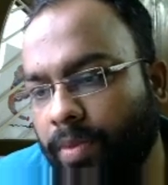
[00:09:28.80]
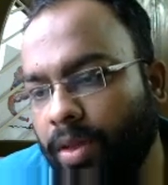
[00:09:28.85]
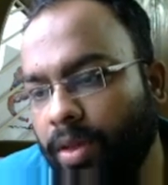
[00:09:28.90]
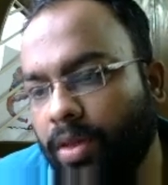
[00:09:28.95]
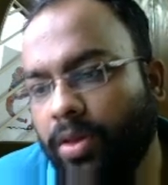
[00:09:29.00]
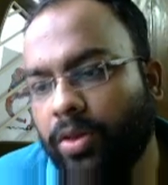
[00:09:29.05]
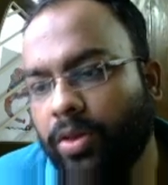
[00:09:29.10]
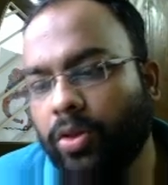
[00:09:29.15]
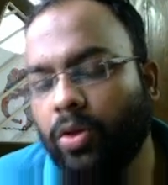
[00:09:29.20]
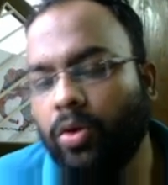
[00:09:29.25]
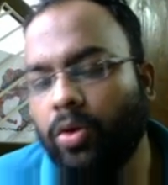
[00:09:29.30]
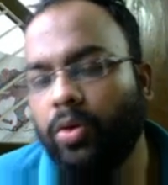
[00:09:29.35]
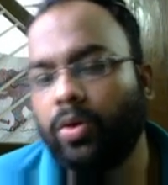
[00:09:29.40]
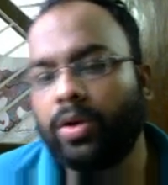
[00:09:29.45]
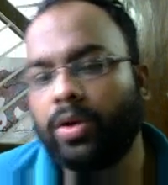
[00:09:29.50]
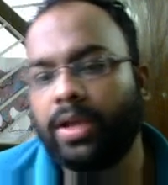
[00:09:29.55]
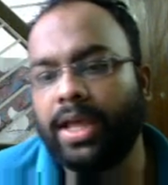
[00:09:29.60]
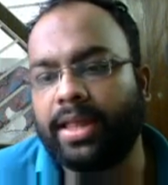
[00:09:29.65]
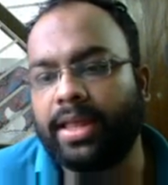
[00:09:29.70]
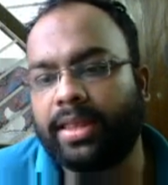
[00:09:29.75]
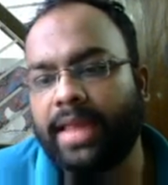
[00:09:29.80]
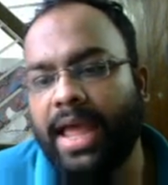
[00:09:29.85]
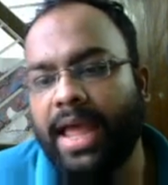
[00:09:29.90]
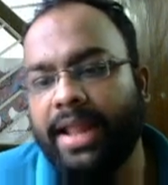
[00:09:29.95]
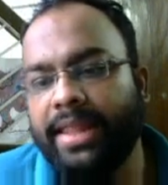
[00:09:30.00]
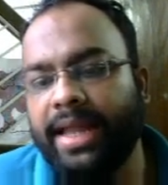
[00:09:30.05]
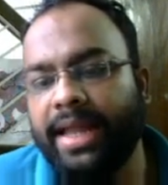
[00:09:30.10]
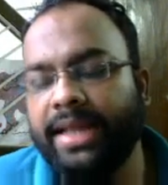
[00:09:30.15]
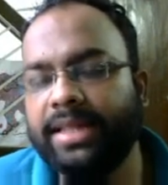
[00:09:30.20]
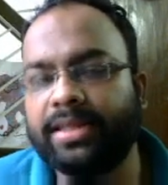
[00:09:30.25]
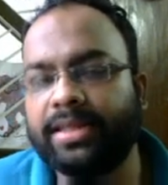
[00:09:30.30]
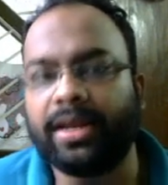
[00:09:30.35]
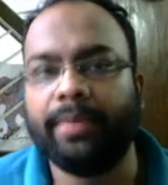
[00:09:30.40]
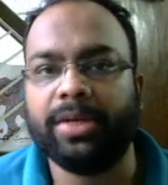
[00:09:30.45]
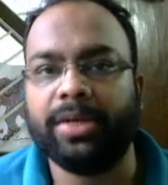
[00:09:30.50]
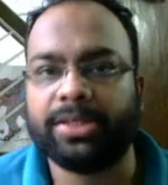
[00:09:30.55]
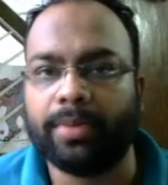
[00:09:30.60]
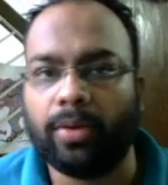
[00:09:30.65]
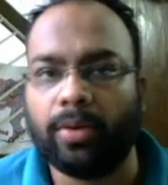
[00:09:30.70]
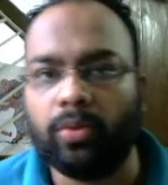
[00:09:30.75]
So yes, and there is
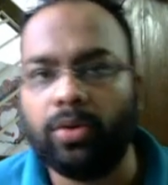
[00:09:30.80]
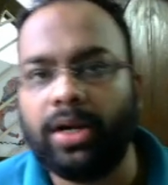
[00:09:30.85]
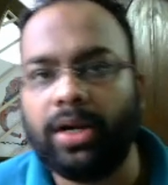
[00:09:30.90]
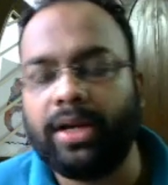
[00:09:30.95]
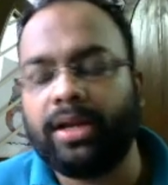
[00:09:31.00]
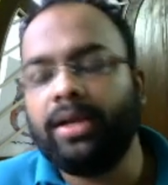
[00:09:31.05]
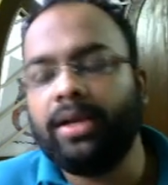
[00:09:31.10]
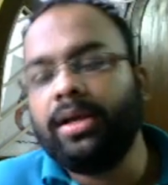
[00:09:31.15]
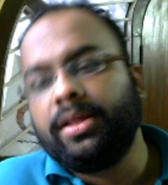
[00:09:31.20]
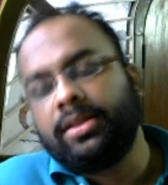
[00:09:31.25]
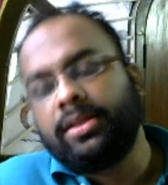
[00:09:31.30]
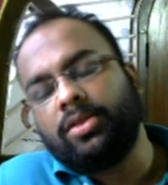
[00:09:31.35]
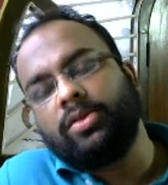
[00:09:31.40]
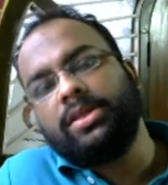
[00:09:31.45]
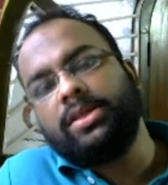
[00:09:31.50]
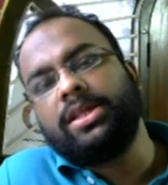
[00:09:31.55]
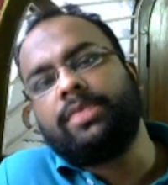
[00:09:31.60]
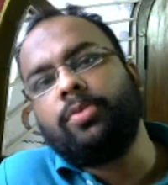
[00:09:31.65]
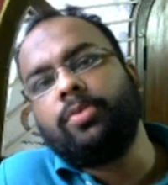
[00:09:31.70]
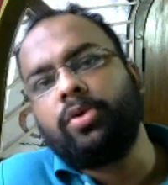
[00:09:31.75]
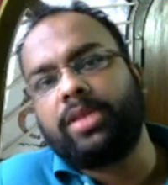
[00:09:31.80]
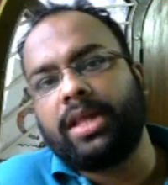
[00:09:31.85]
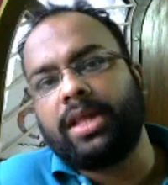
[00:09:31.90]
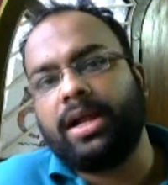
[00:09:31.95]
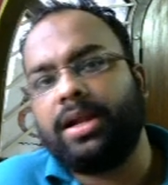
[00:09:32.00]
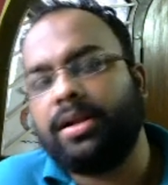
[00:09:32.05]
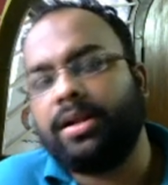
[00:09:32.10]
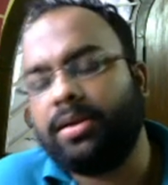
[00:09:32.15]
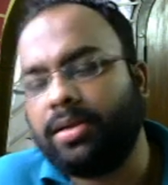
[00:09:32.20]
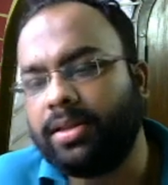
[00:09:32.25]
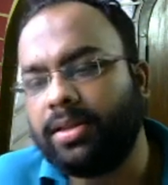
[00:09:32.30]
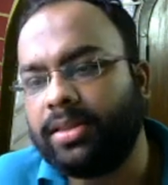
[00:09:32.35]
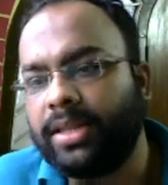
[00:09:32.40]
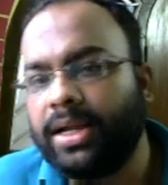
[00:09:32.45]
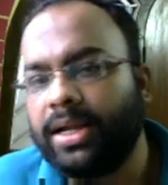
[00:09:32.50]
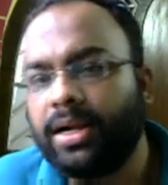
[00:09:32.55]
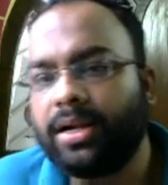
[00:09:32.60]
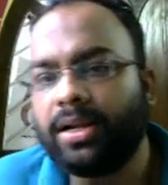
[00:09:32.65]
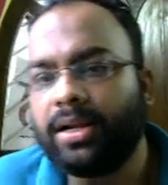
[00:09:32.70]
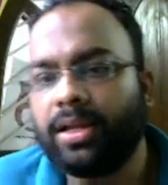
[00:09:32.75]
Ramesh Babu, right? So these books are
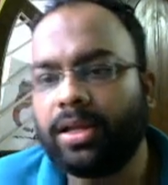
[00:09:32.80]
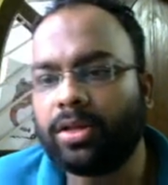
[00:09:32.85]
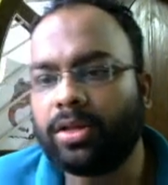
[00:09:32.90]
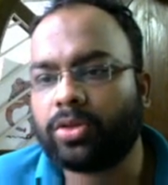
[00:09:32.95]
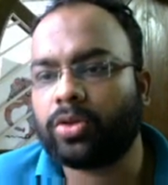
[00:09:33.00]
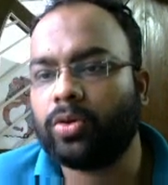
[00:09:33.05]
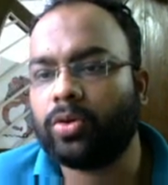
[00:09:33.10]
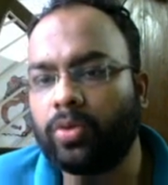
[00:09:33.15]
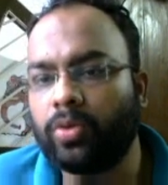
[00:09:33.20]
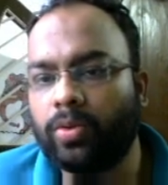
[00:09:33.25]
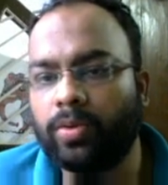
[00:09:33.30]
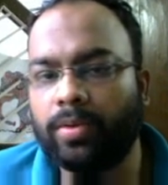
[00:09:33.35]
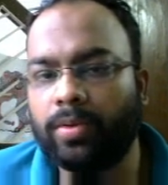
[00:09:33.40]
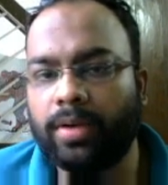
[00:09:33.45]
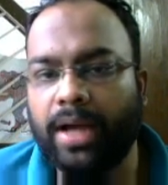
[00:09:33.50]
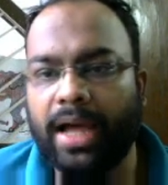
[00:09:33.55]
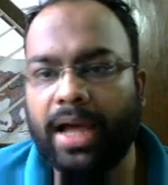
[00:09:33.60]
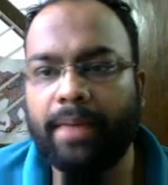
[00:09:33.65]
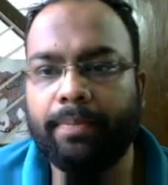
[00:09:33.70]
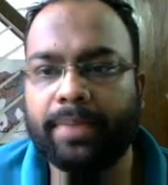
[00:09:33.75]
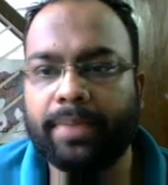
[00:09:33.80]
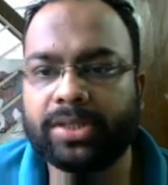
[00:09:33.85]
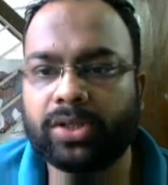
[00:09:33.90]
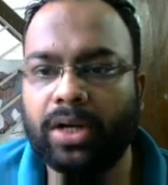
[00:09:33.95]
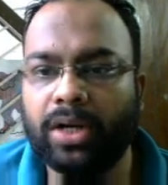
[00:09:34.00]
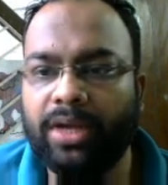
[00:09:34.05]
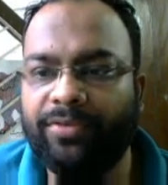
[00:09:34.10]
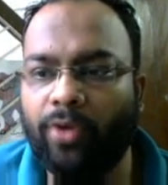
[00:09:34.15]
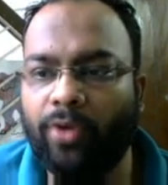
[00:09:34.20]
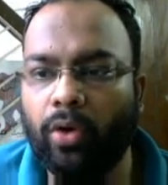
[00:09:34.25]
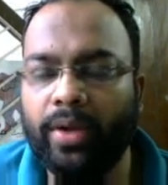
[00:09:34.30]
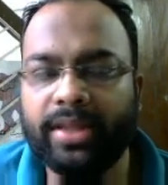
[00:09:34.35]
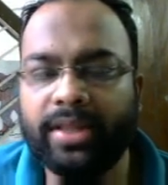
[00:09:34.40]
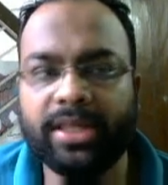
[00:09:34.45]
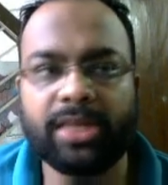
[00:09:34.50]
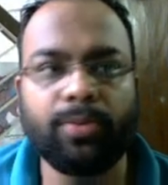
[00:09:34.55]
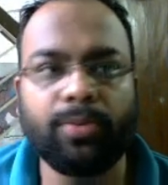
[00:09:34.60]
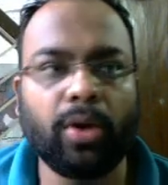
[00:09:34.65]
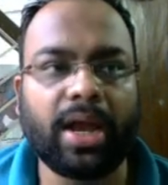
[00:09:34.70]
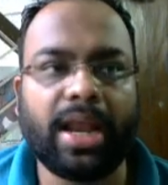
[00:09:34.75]
there. So I'm personally following
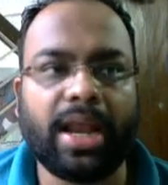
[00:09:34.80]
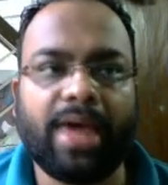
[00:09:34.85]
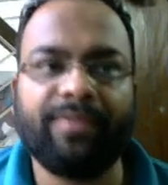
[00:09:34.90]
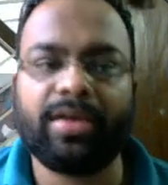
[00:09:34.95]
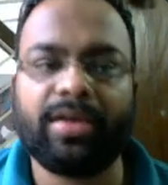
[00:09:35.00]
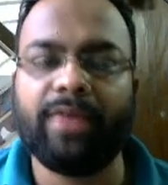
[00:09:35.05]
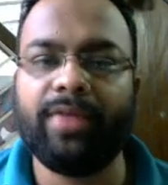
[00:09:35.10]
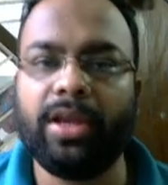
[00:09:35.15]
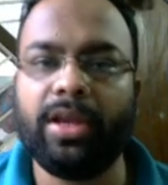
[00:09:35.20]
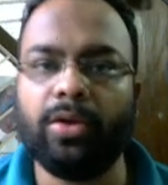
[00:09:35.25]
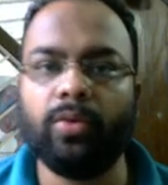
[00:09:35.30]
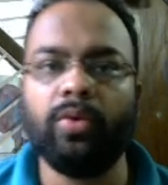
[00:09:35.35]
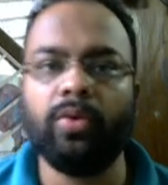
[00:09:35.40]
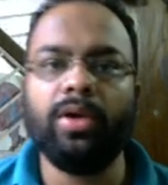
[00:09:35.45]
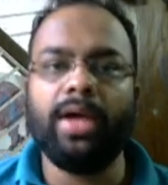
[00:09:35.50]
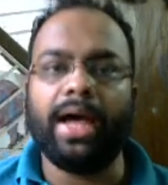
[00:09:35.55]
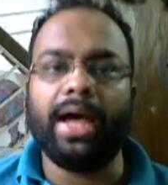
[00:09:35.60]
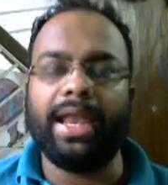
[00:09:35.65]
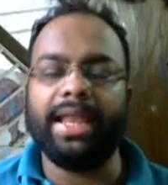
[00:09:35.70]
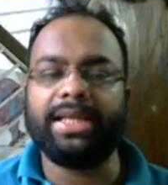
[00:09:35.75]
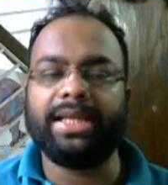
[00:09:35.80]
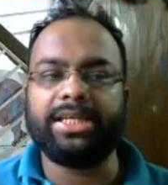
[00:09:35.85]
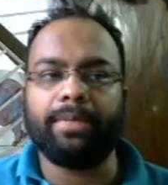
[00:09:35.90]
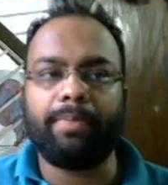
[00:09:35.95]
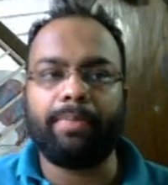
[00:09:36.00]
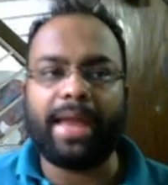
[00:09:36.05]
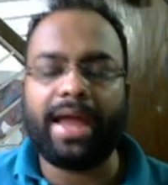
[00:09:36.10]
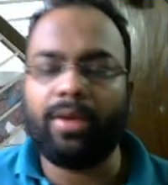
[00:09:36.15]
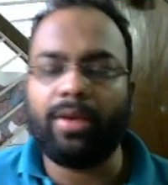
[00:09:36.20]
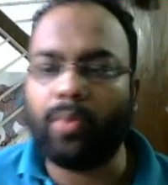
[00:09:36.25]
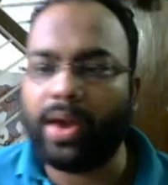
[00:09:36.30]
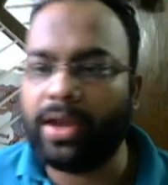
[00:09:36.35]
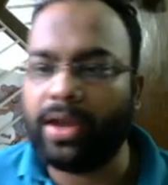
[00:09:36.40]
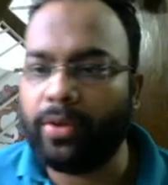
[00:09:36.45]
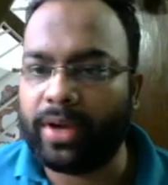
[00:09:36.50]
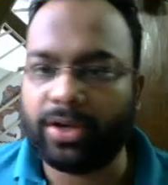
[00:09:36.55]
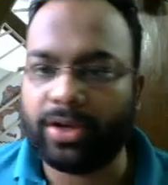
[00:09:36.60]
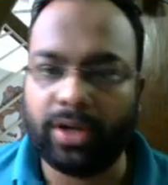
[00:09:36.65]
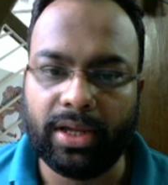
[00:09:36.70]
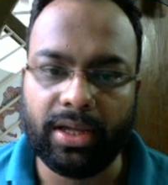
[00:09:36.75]
this book, and I'm giving you a lecture plan where you
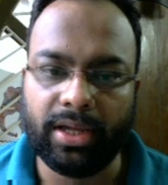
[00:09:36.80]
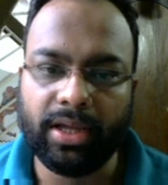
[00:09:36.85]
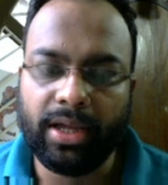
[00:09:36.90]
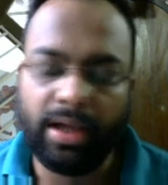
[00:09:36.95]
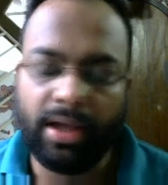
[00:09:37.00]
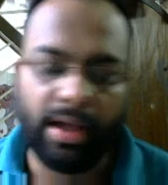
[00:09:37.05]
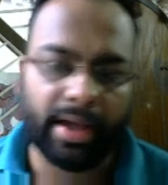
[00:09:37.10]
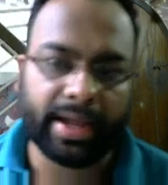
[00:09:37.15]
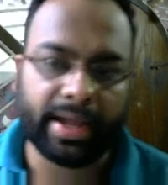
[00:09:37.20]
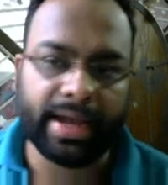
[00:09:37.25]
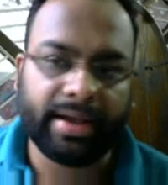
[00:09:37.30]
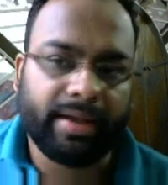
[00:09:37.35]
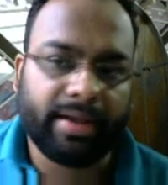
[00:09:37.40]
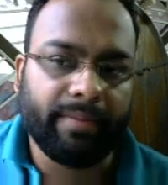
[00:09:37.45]
actually get